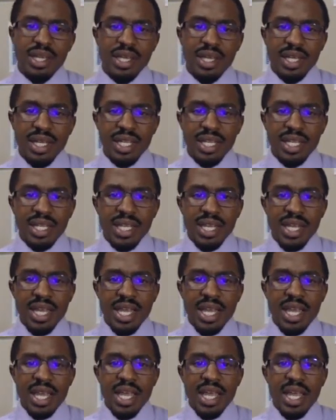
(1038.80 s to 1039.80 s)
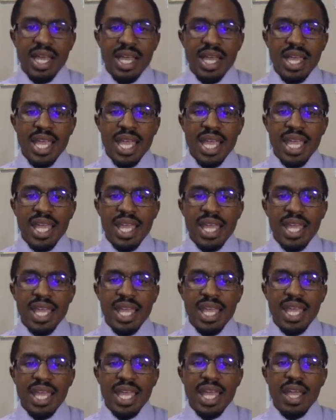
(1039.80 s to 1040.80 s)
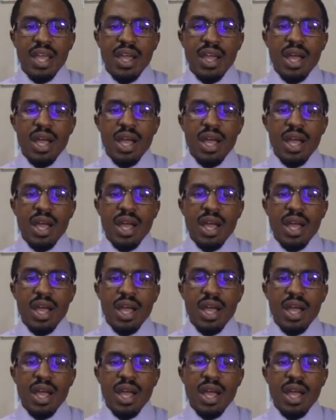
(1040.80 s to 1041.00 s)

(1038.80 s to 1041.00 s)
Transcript: Nobody speaks.